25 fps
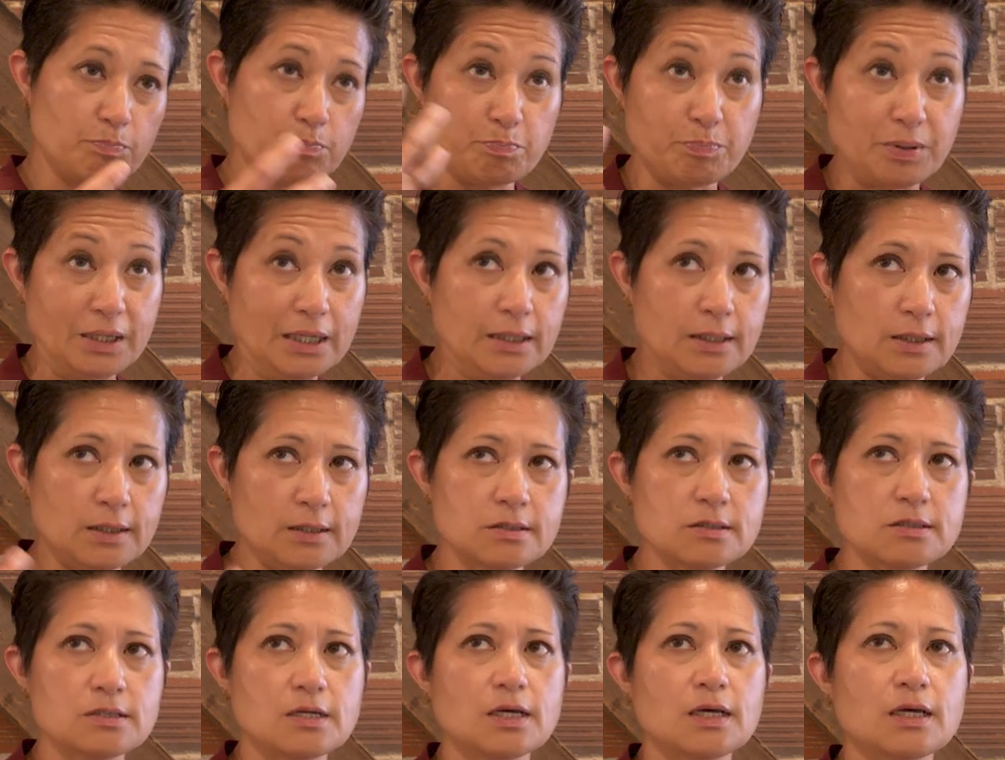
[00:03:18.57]

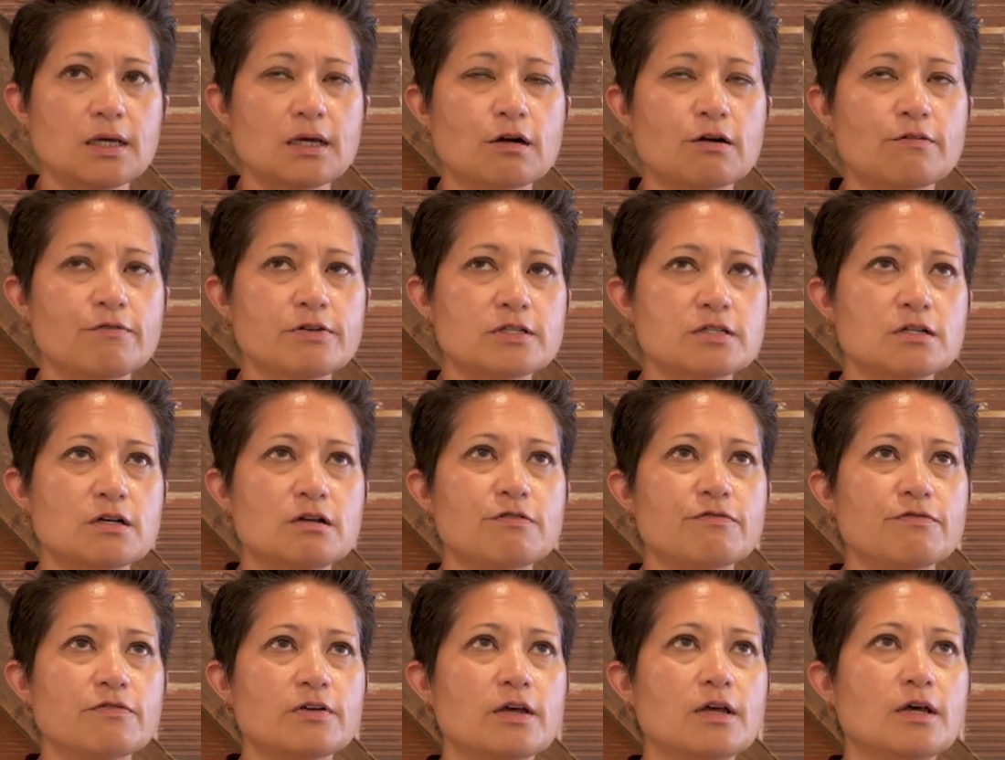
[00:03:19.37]
beings taking care of
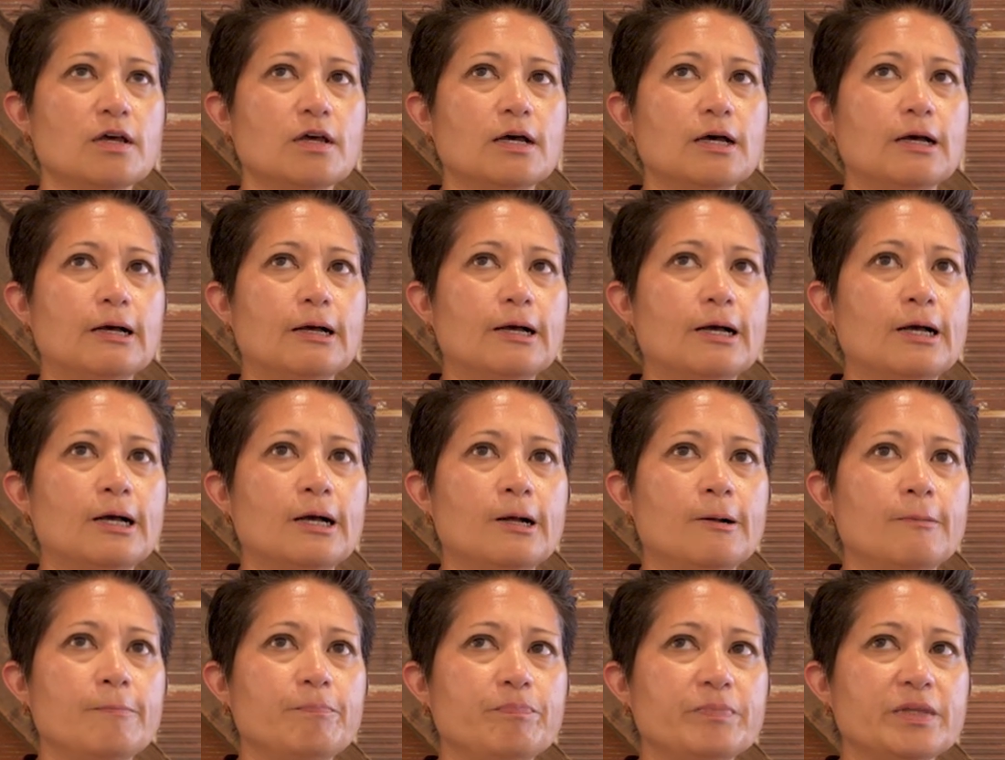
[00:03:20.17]
itself.
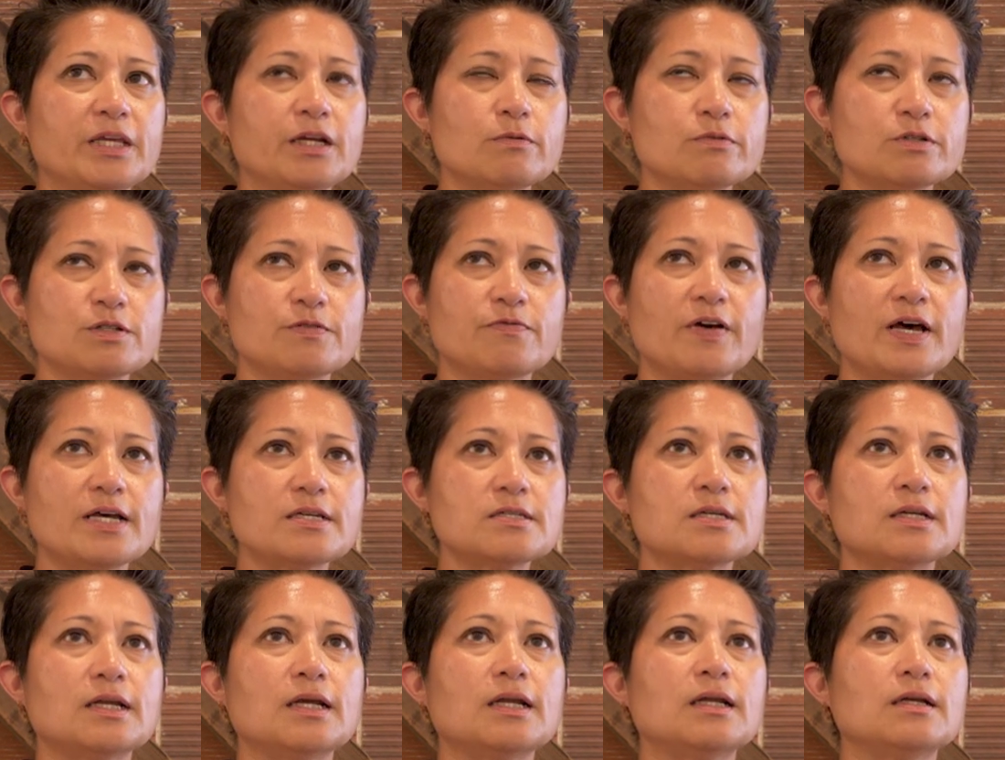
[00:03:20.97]
And it was
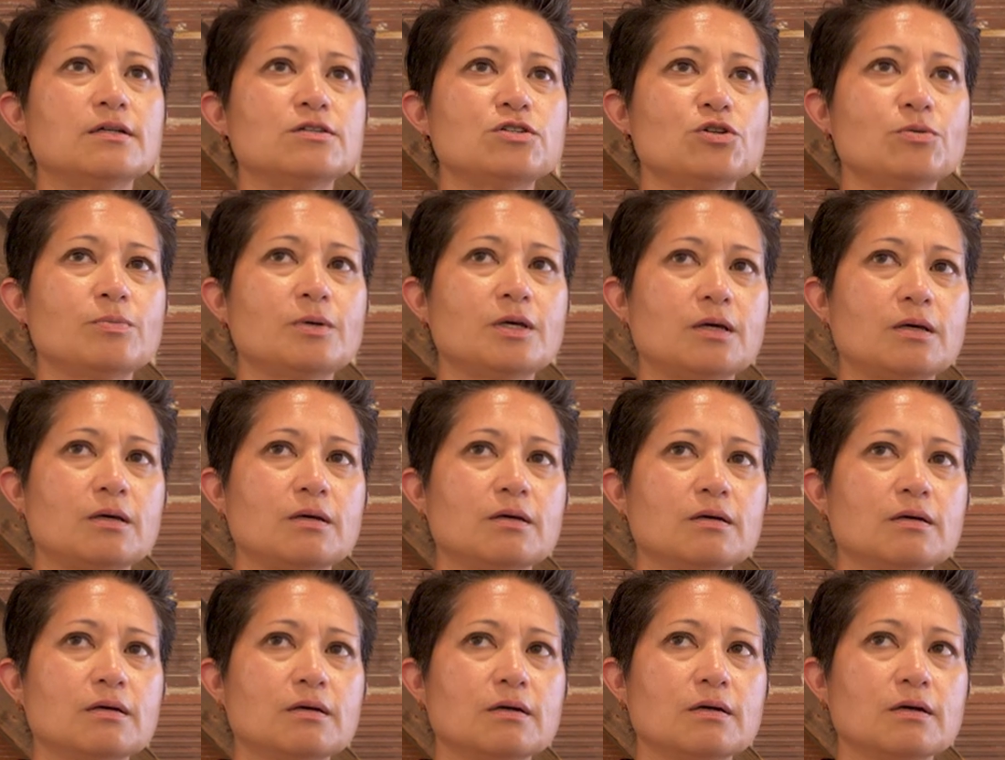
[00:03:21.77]
fascinating to me
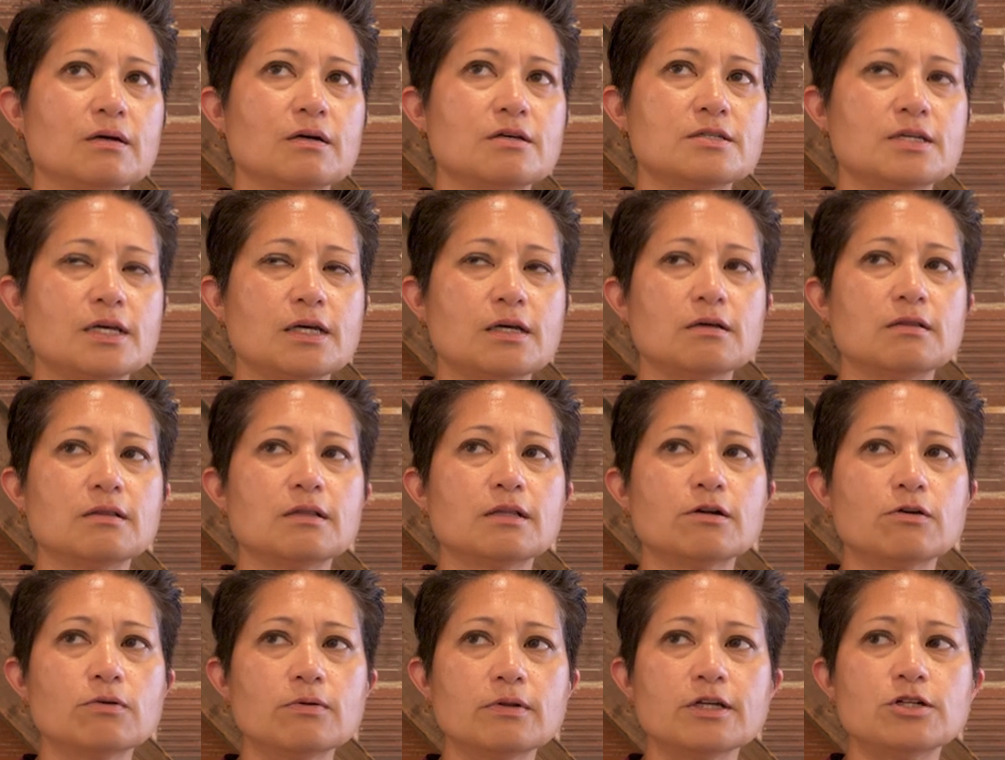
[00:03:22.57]
because I could
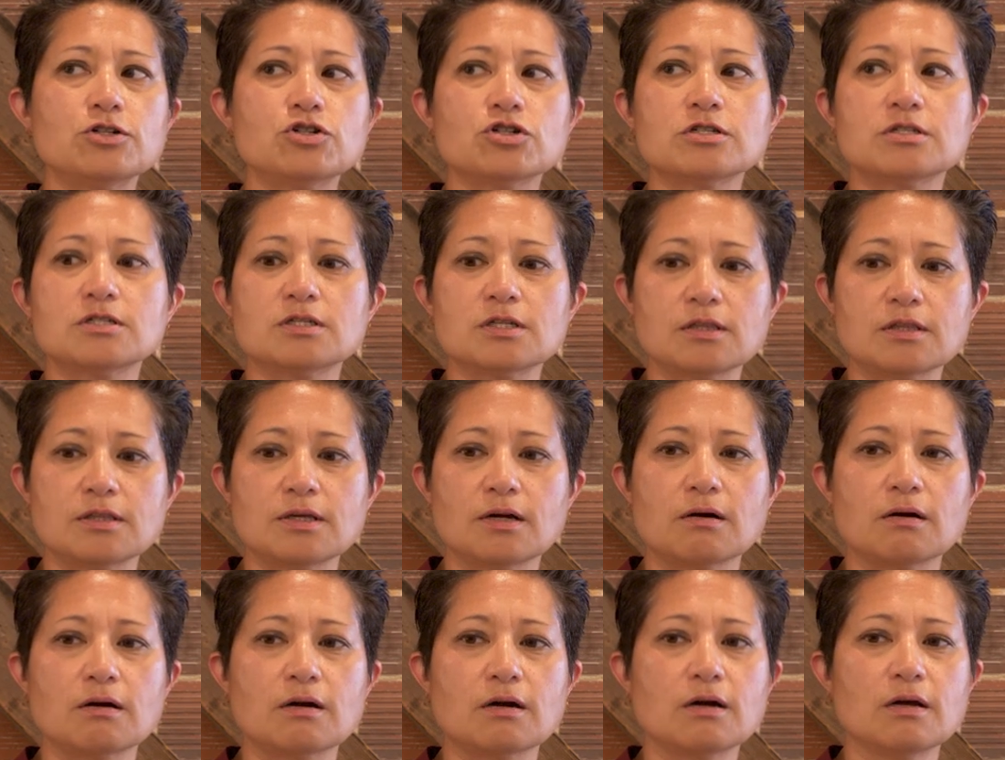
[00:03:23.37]
literally just sit
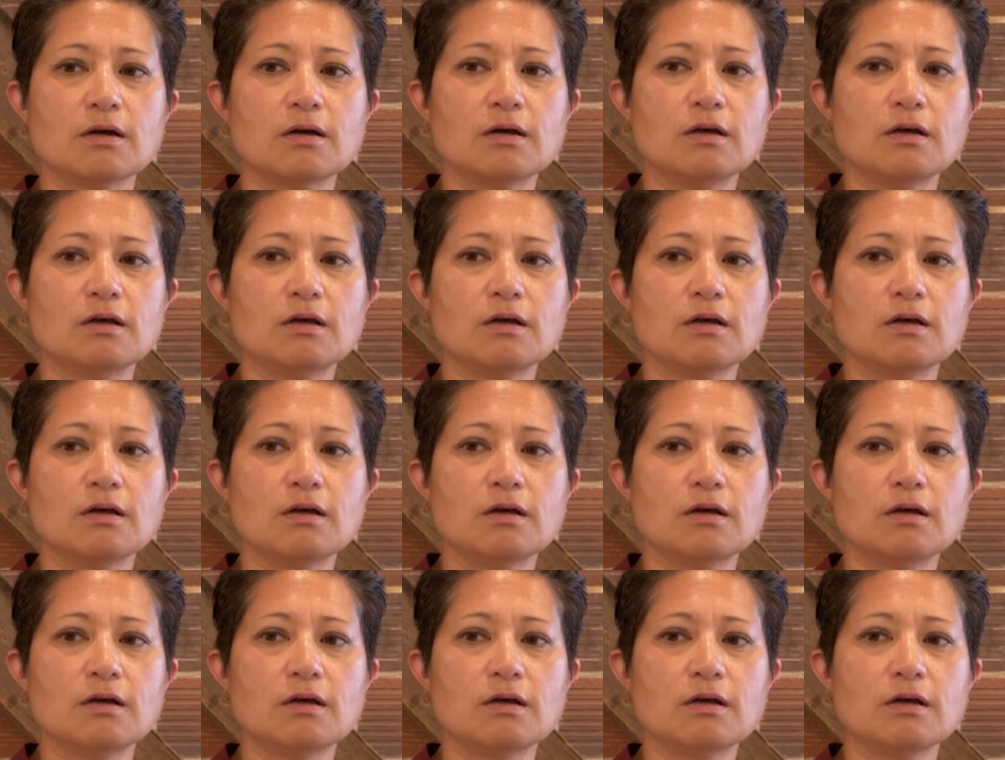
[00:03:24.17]
there